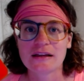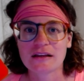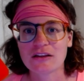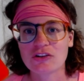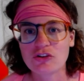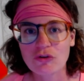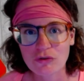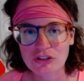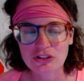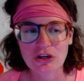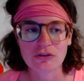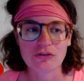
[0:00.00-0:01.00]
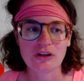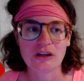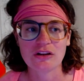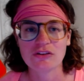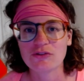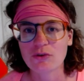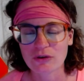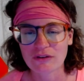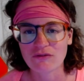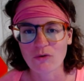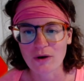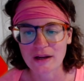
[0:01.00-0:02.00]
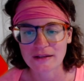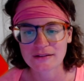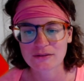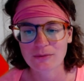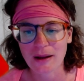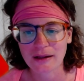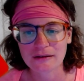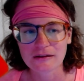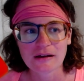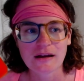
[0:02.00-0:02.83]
in your tone, in your voice, right?